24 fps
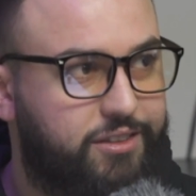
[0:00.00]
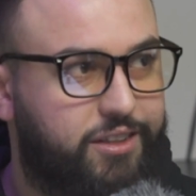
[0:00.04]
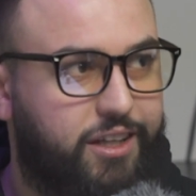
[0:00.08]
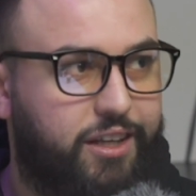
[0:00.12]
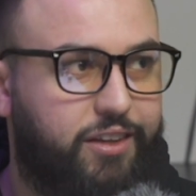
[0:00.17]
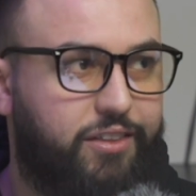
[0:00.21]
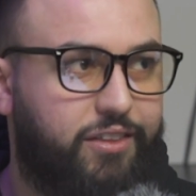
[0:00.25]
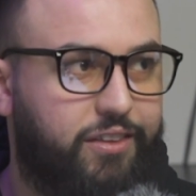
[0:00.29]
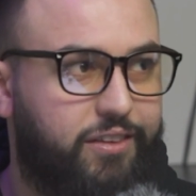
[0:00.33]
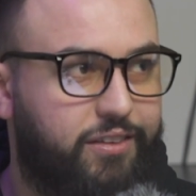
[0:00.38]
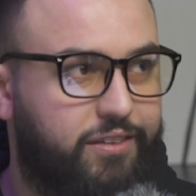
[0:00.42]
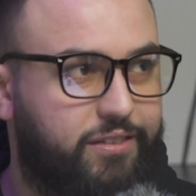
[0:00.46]

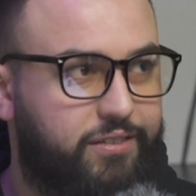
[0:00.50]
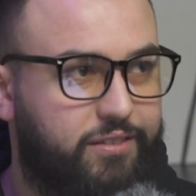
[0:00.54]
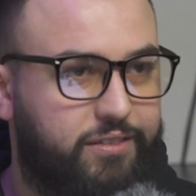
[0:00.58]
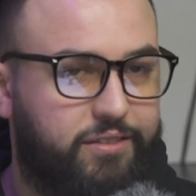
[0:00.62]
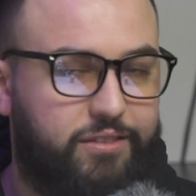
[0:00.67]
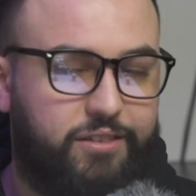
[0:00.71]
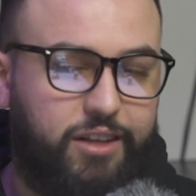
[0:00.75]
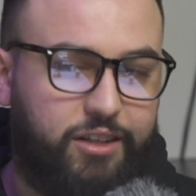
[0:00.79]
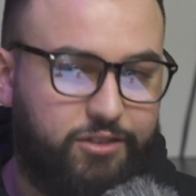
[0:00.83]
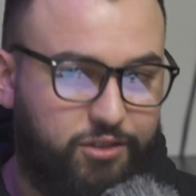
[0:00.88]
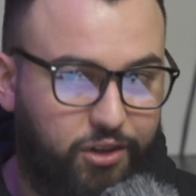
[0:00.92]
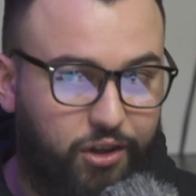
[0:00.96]
And
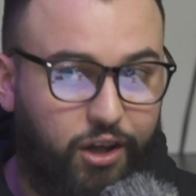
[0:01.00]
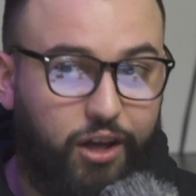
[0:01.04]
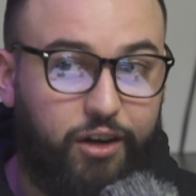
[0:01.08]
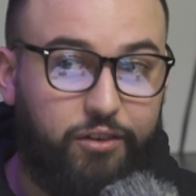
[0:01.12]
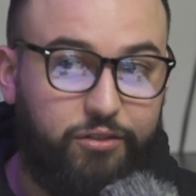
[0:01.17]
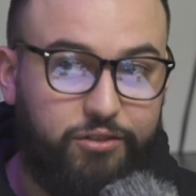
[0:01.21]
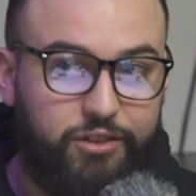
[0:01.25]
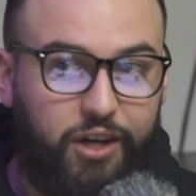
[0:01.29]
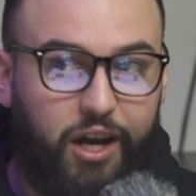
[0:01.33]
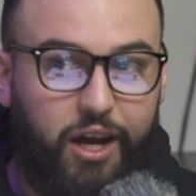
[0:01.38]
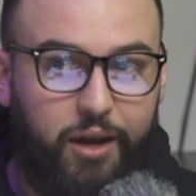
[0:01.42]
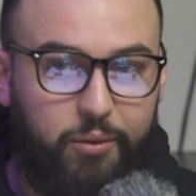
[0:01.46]
that's a lot
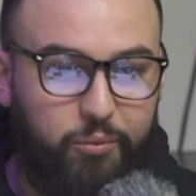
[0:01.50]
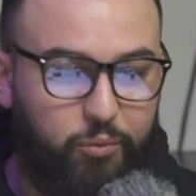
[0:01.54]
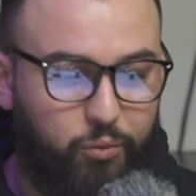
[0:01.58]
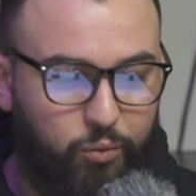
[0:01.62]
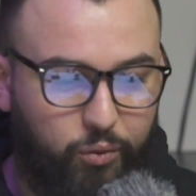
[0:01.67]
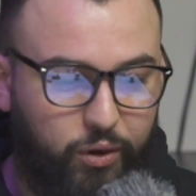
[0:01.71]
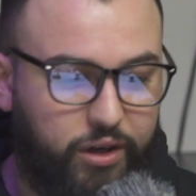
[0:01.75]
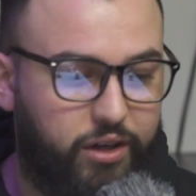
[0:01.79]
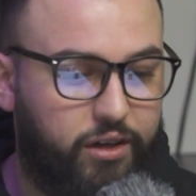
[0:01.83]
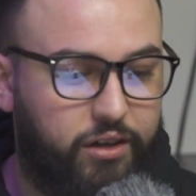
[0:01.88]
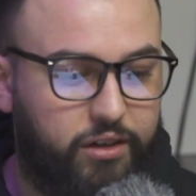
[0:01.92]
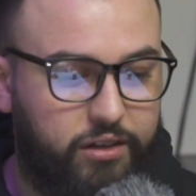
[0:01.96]
of time
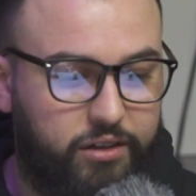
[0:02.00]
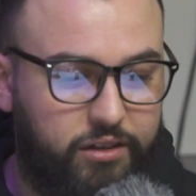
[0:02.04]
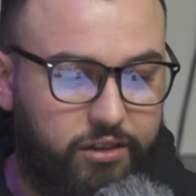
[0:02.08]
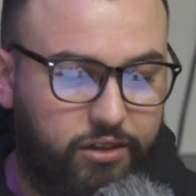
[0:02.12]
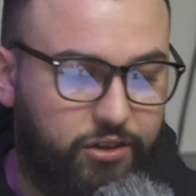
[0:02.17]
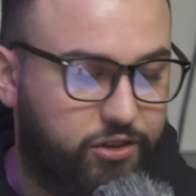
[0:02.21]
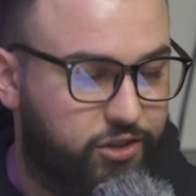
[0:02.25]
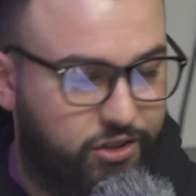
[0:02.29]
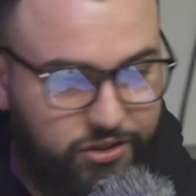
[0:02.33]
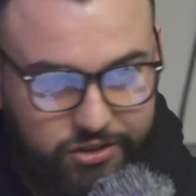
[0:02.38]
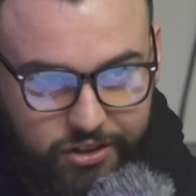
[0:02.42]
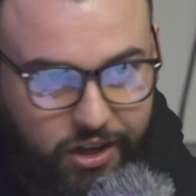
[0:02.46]
when
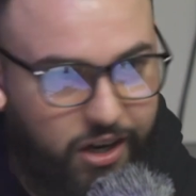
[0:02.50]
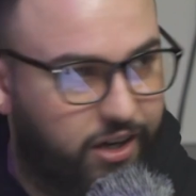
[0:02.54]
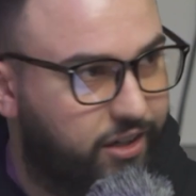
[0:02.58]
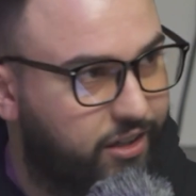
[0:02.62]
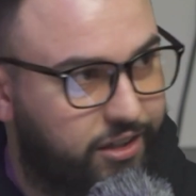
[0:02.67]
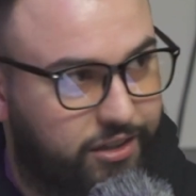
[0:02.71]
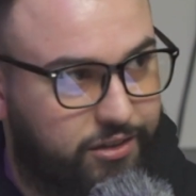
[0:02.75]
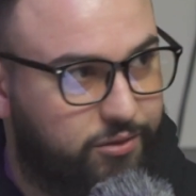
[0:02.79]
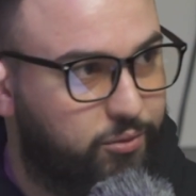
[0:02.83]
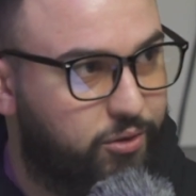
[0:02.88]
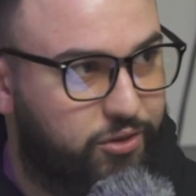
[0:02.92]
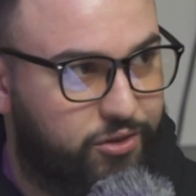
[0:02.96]
you're just
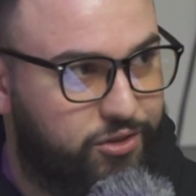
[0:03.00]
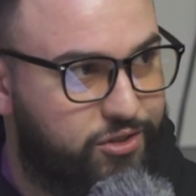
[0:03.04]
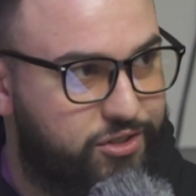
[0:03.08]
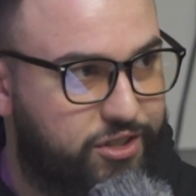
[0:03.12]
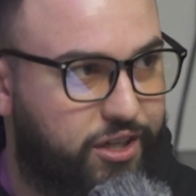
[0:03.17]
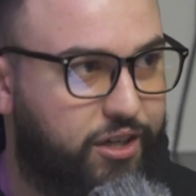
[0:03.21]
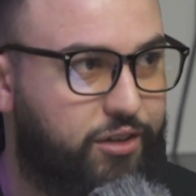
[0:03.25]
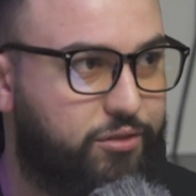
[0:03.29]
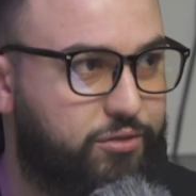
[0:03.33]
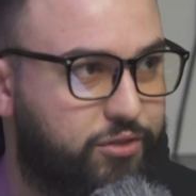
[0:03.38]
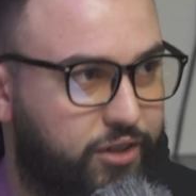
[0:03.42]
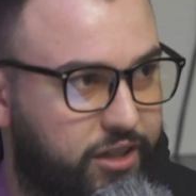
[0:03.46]
talking with
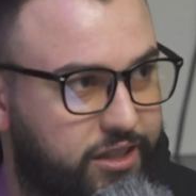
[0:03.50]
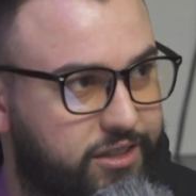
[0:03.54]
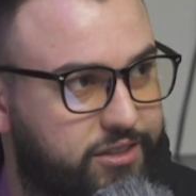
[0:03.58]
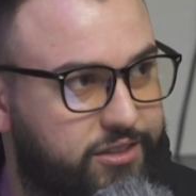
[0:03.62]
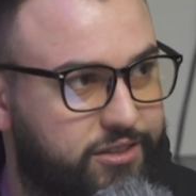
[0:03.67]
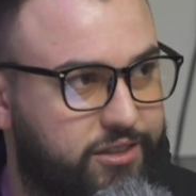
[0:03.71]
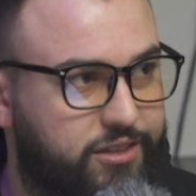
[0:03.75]
yourself, right?